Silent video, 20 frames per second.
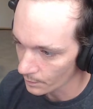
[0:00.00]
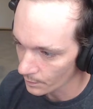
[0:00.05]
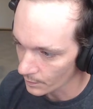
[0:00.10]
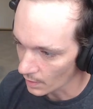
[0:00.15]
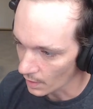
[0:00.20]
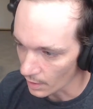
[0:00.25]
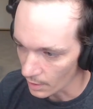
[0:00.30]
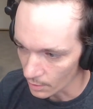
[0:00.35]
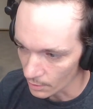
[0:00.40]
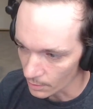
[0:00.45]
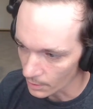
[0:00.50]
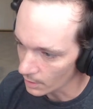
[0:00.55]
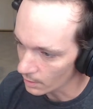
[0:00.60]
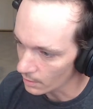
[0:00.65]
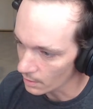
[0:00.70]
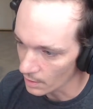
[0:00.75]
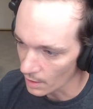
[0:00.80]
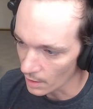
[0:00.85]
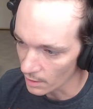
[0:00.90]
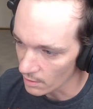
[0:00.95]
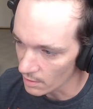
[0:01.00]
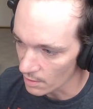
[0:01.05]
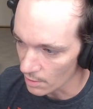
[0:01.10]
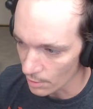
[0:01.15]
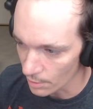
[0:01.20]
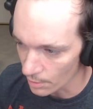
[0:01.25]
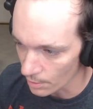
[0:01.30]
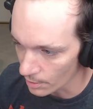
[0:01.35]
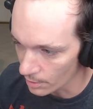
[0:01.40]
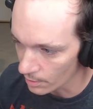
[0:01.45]
I don't get the
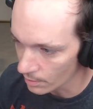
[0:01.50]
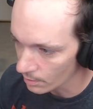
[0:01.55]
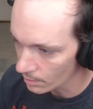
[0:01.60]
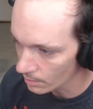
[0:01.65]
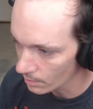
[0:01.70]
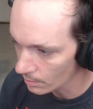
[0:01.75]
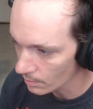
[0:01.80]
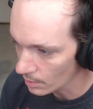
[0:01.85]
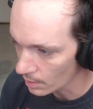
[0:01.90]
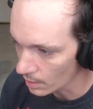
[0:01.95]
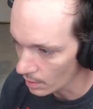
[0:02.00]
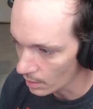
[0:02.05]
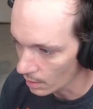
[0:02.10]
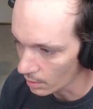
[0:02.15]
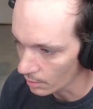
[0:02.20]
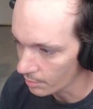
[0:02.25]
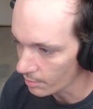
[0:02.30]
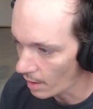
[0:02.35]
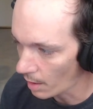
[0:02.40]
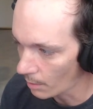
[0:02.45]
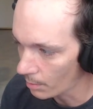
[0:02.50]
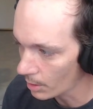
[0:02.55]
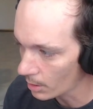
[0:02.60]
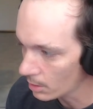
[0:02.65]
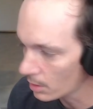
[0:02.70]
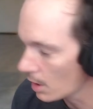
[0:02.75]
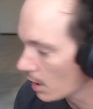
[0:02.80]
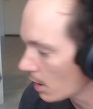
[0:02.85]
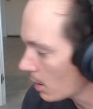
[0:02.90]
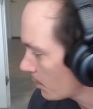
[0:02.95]
1900 uh, fabric
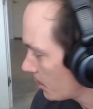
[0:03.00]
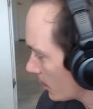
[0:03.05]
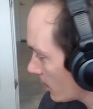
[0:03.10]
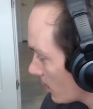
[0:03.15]
clock, but